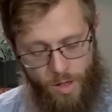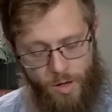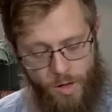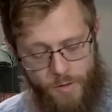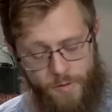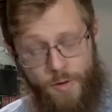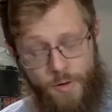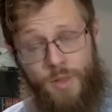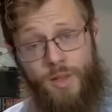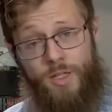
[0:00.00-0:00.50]

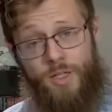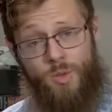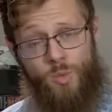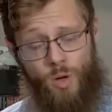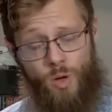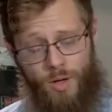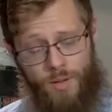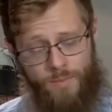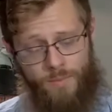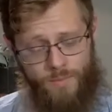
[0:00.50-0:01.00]
For this
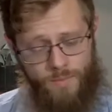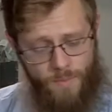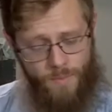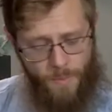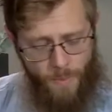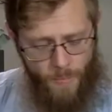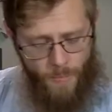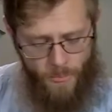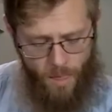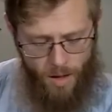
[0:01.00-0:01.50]
one,
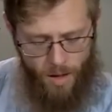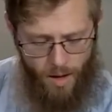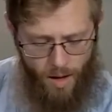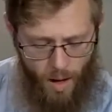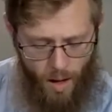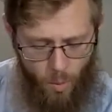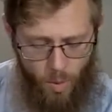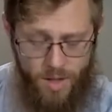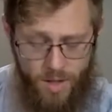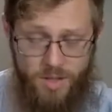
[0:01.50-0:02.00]

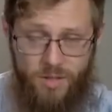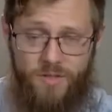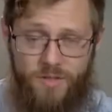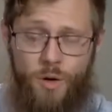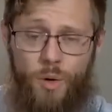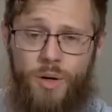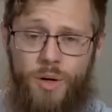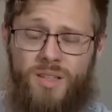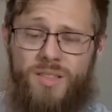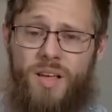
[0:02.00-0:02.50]
I want to
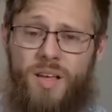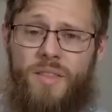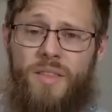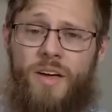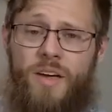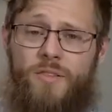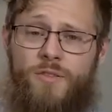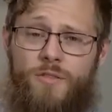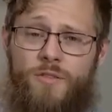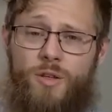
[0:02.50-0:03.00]
focus on
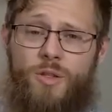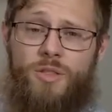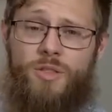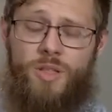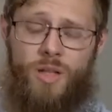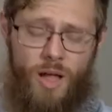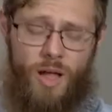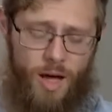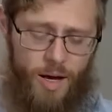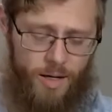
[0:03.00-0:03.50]
that
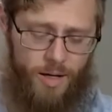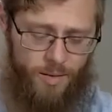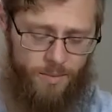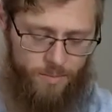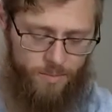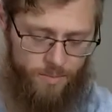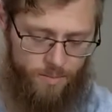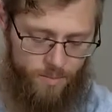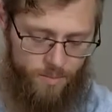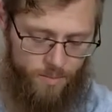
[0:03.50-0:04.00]
first line.
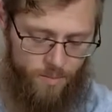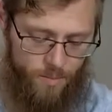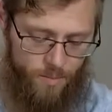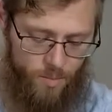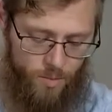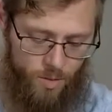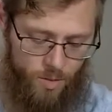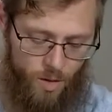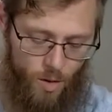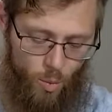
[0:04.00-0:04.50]

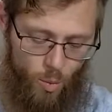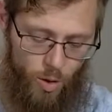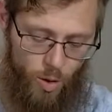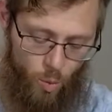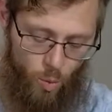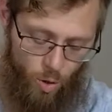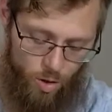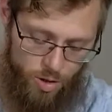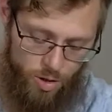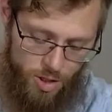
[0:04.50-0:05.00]
We
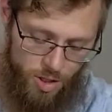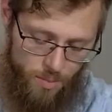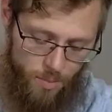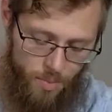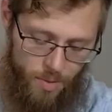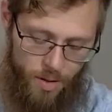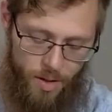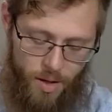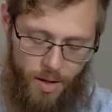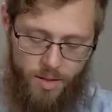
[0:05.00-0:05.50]

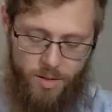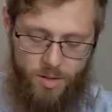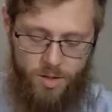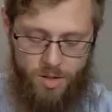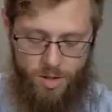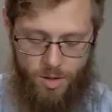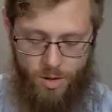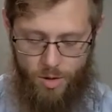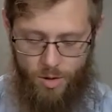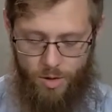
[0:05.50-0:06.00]
worship and
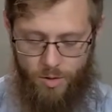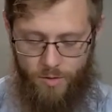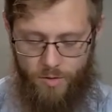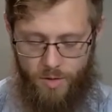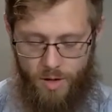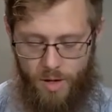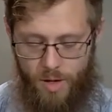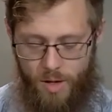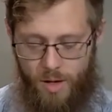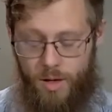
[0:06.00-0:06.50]
serve
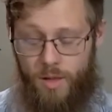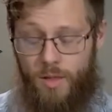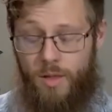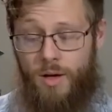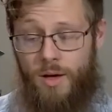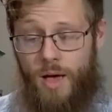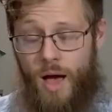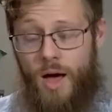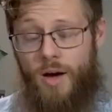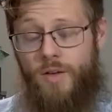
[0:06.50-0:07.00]

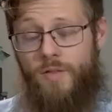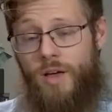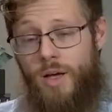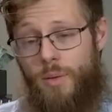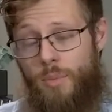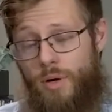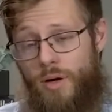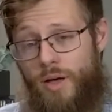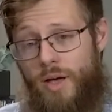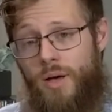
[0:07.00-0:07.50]
the God of
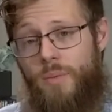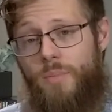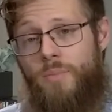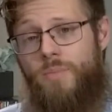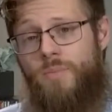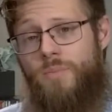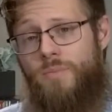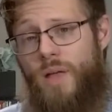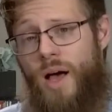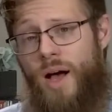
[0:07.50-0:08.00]

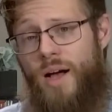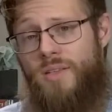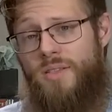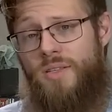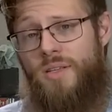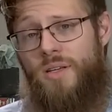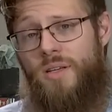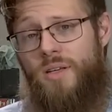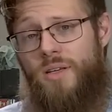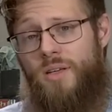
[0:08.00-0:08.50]
Abraham,
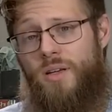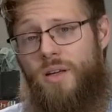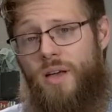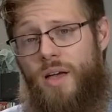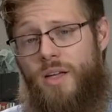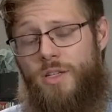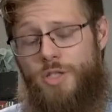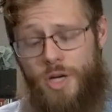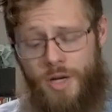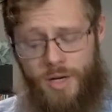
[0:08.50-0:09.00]
Isaac,
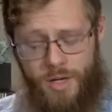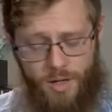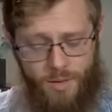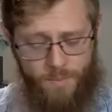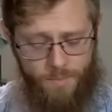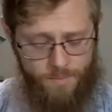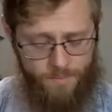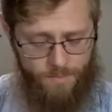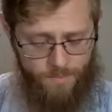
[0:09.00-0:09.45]
and Jacob.